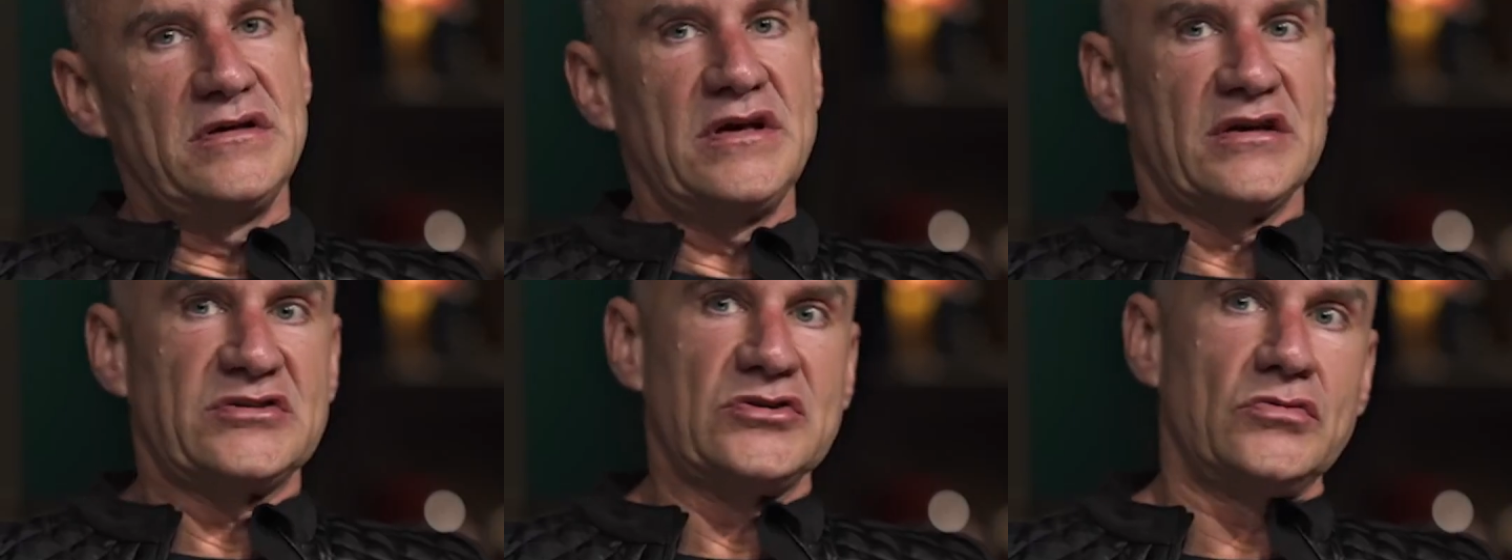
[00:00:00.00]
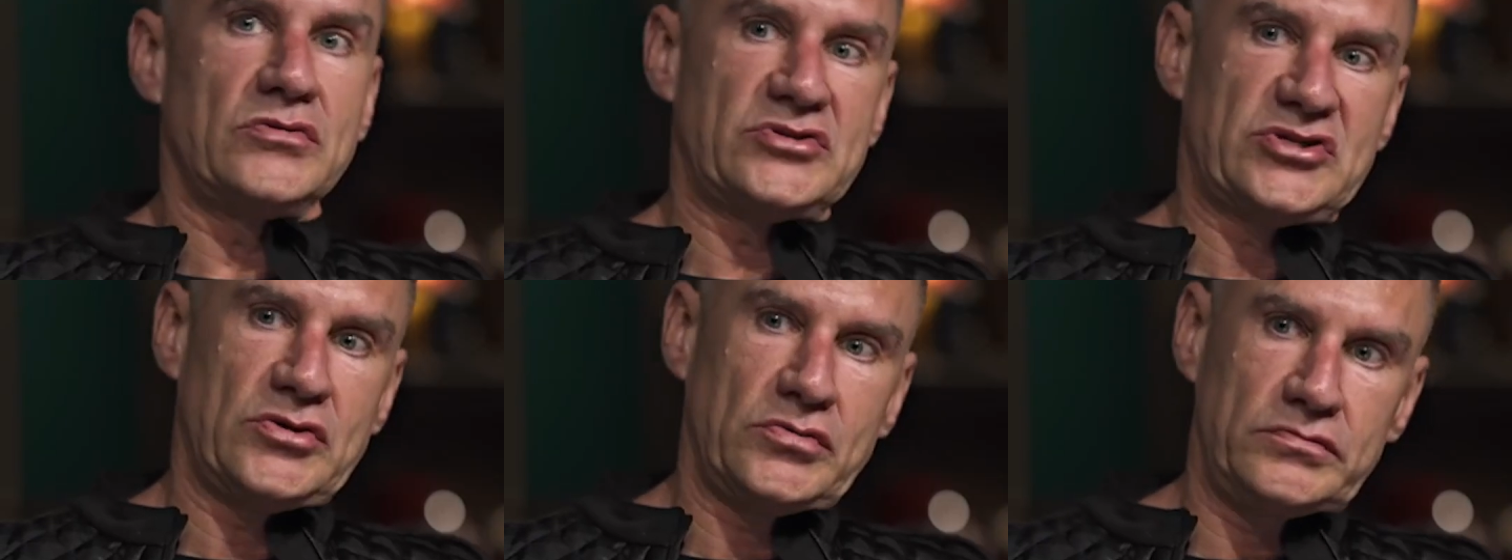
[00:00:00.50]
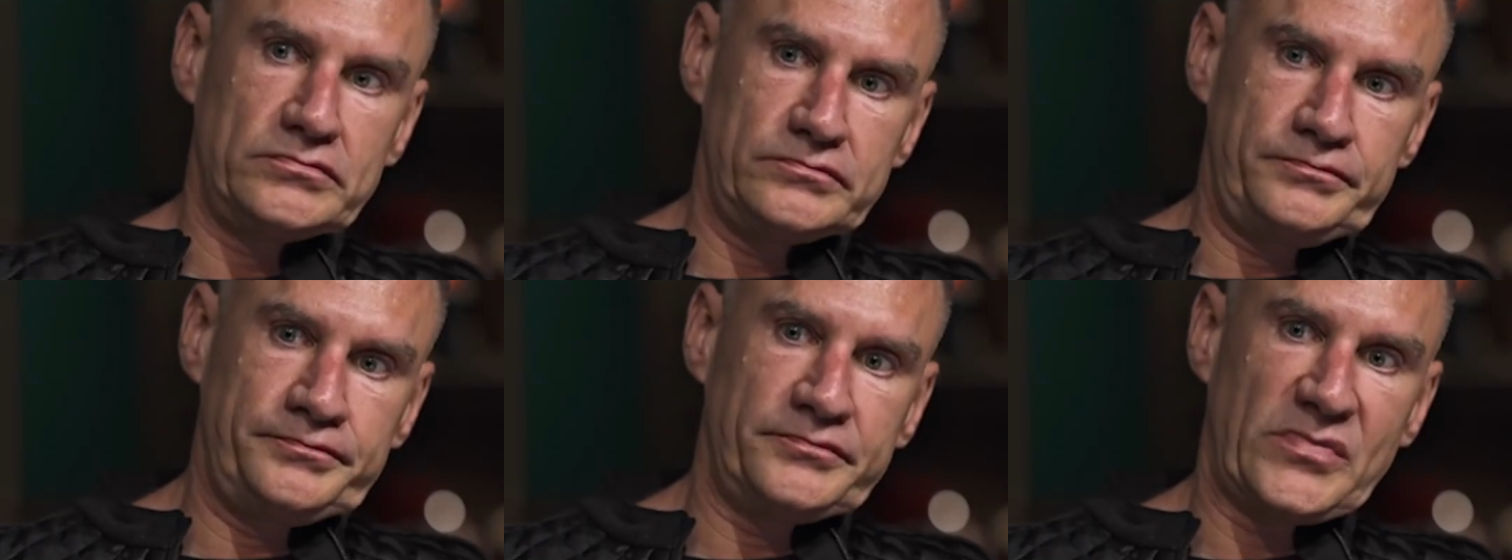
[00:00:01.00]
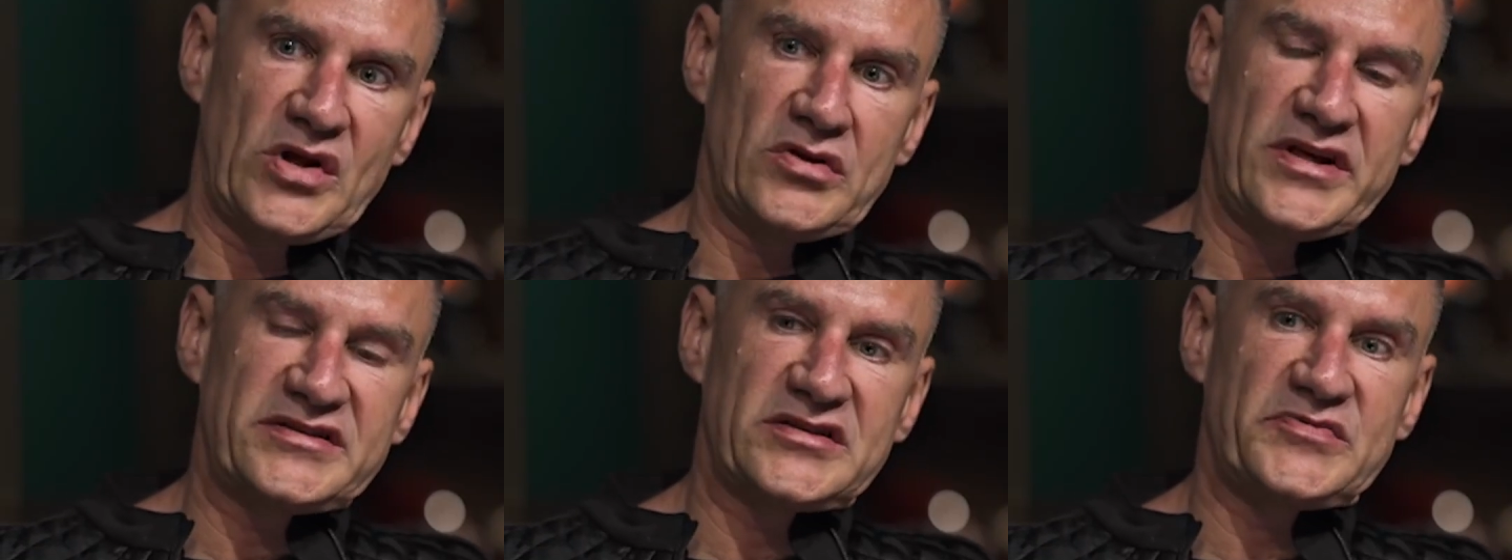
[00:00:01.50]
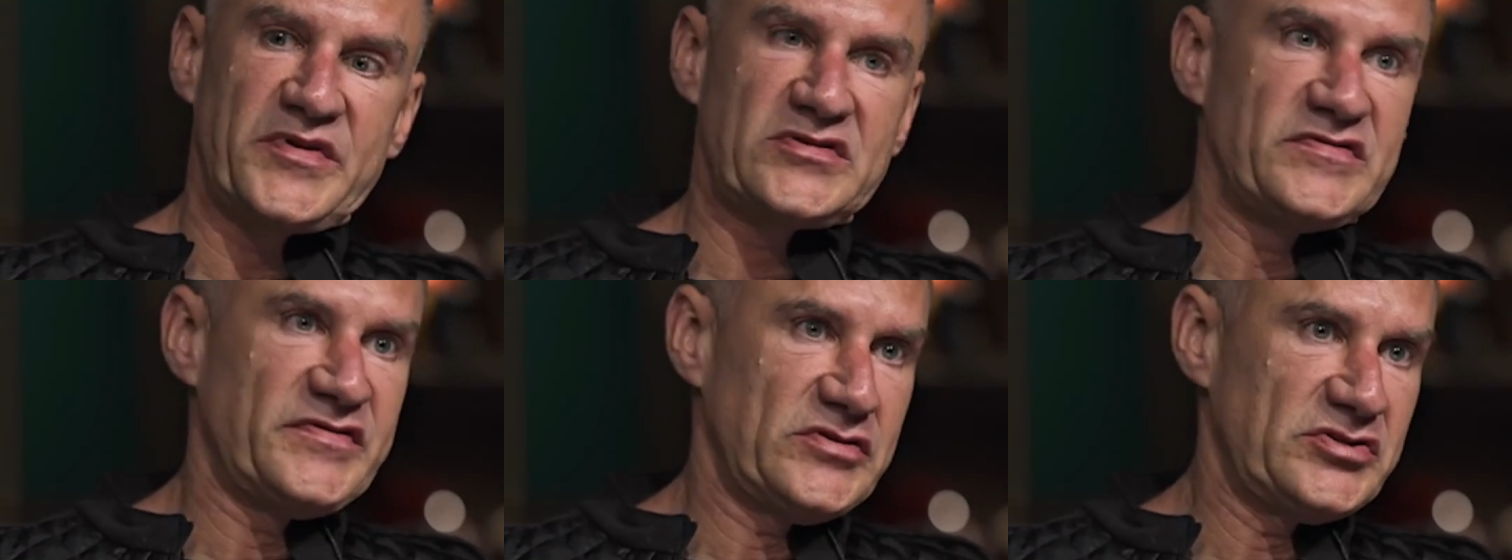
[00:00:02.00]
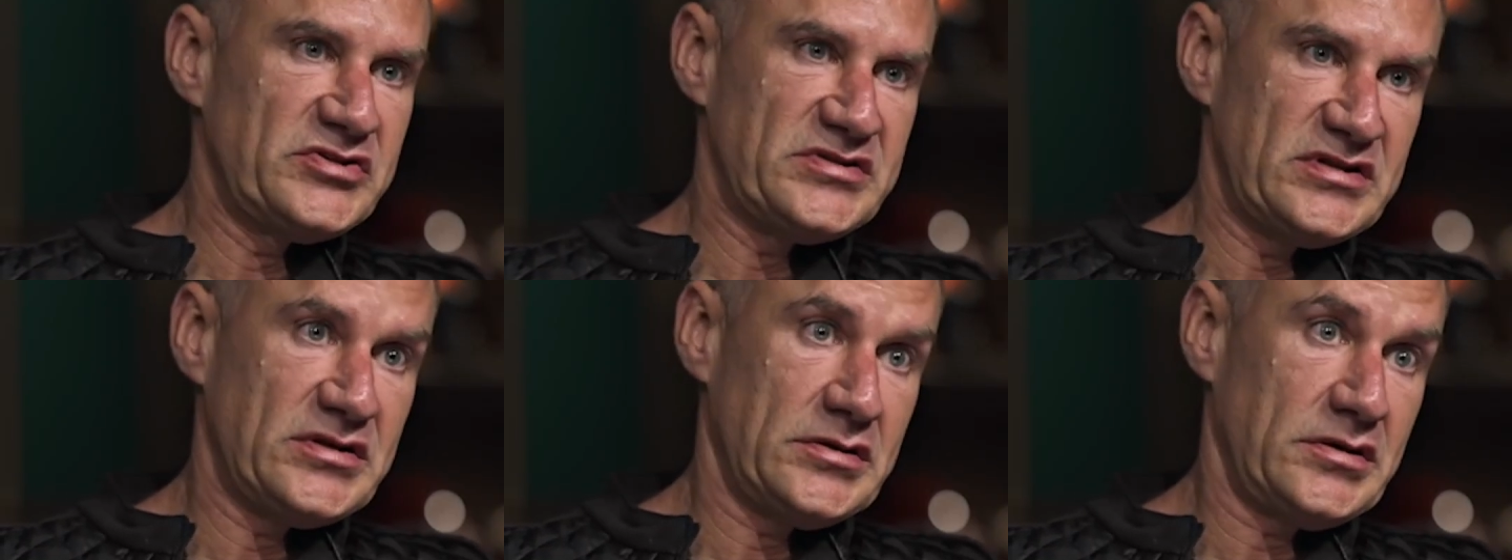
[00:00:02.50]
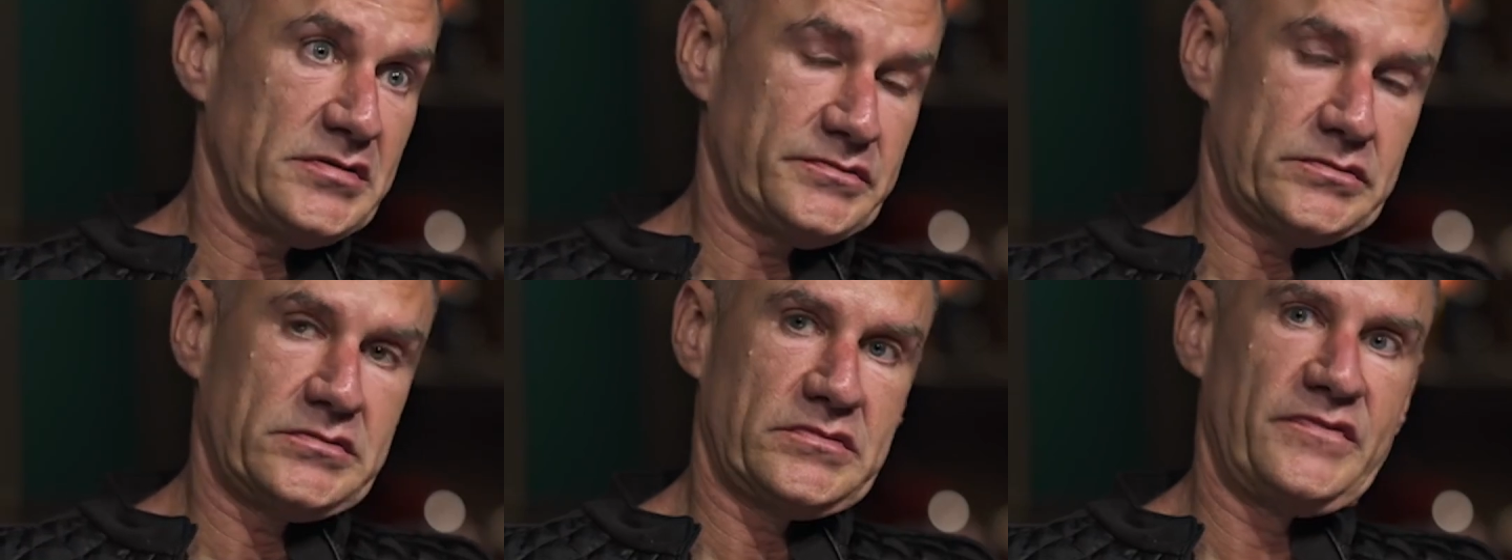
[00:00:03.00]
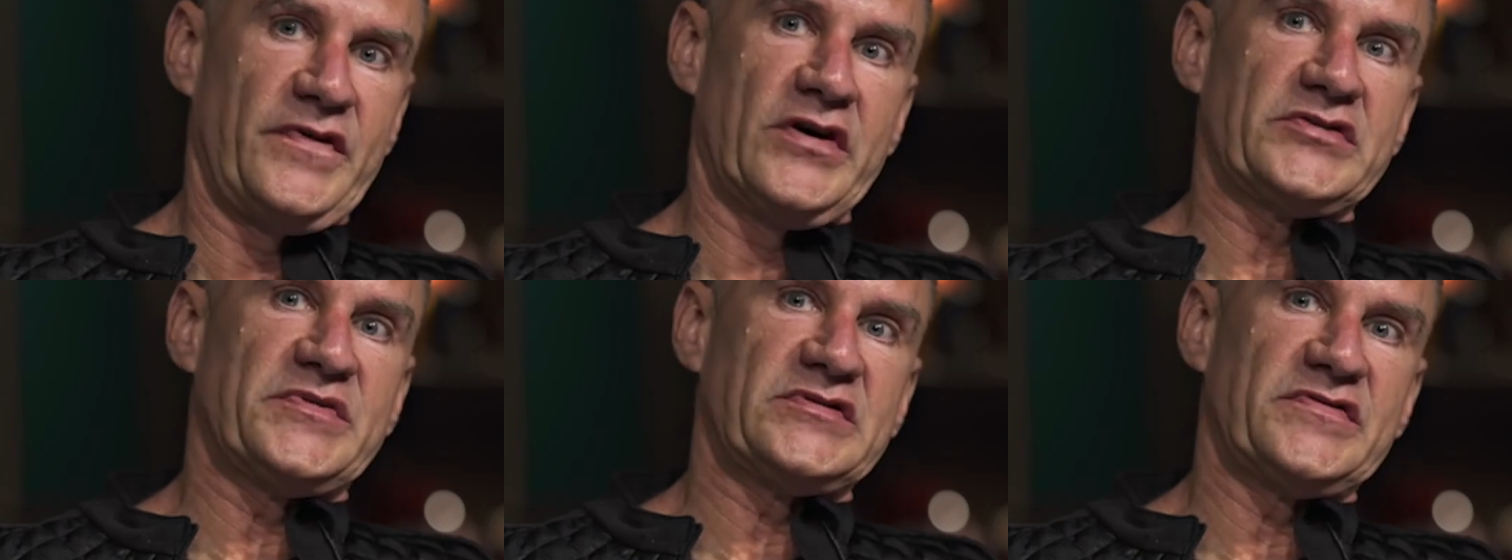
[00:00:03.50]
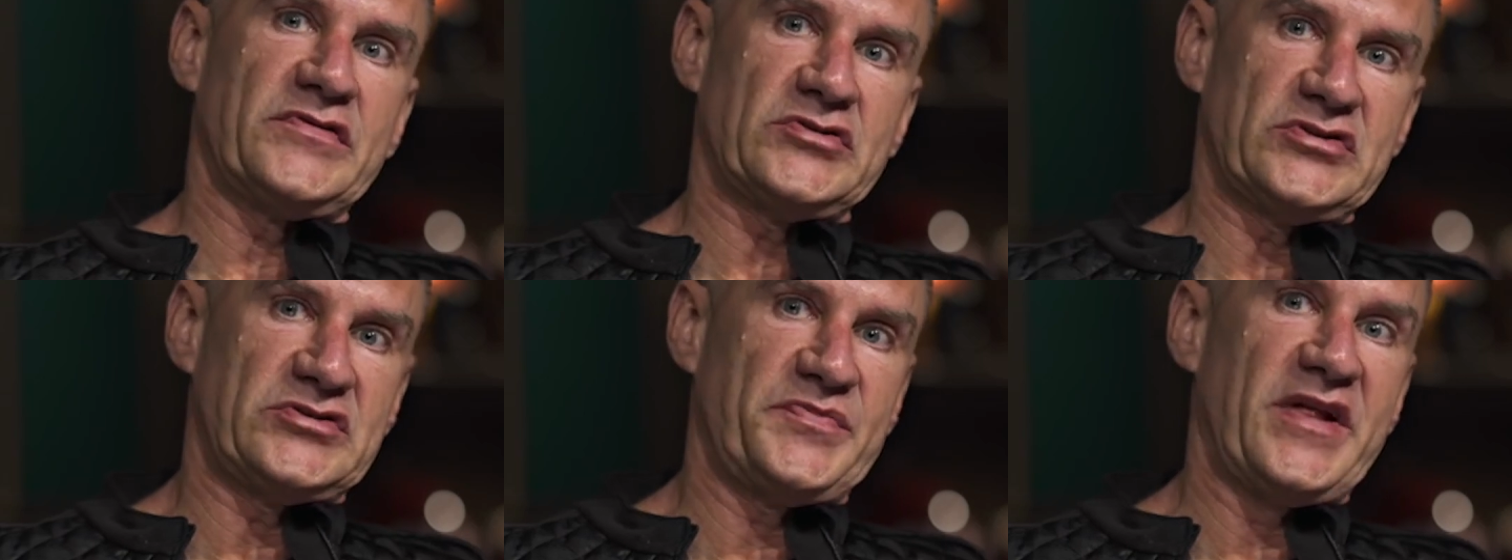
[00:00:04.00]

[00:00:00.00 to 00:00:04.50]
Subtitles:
Yeah, so there are less expensive versions and there are very expensive versions.